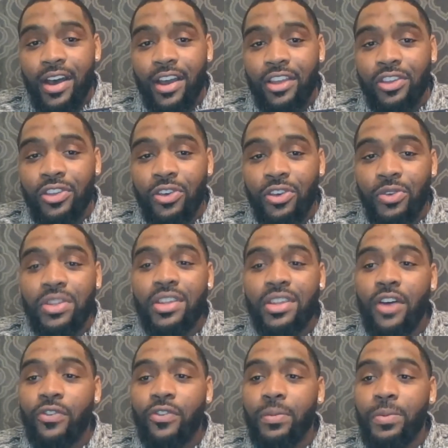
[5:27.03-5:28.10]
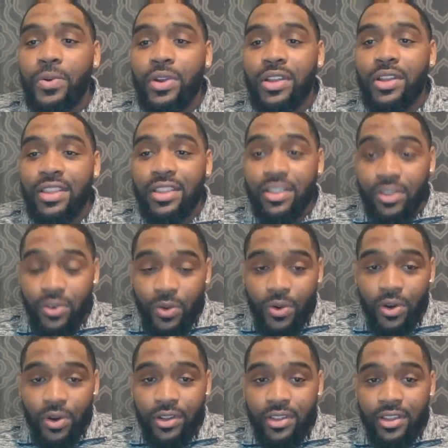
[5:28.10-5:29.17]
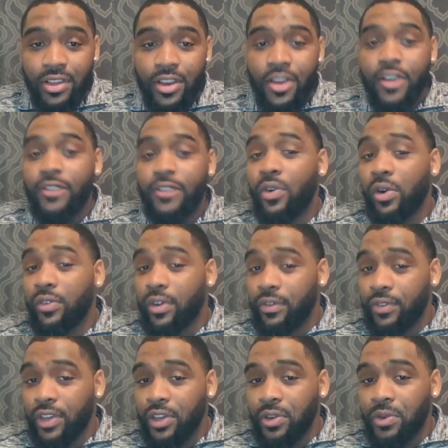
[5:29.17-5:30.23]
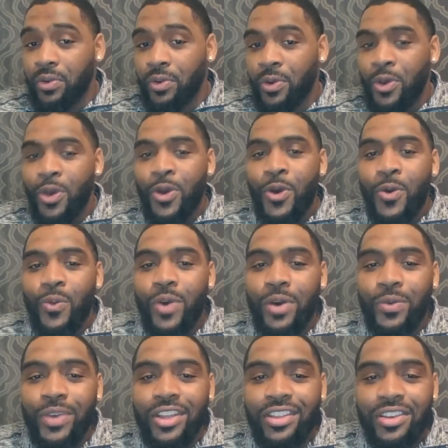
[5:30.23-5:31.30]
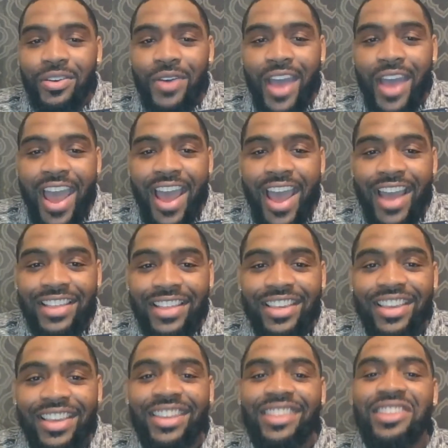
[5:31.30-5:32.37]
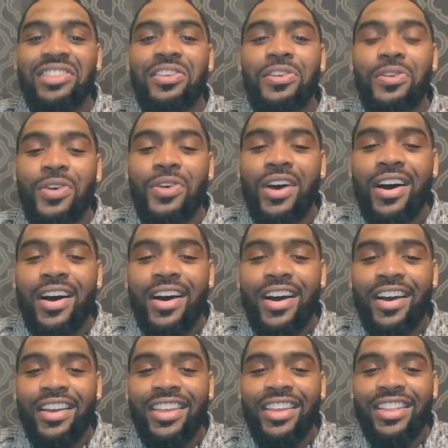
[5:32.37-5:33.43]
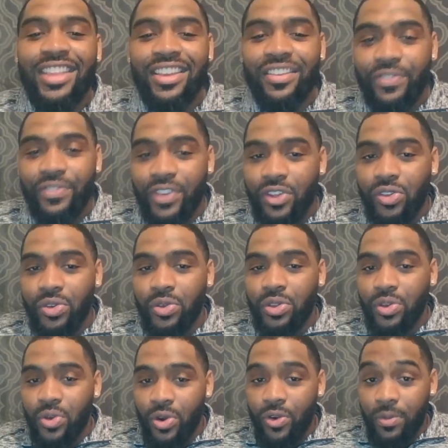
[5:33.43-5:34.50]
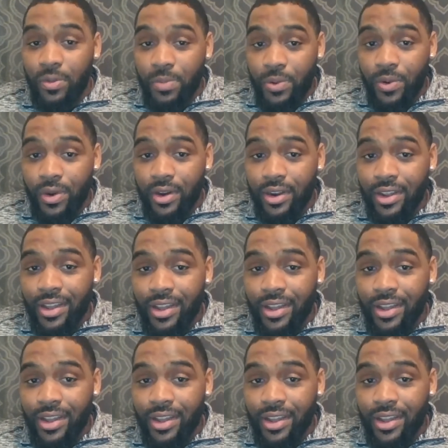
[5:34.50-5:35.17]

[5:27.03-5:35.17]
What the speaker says: use self-reported scores for review. What we do ask is to get the official score report.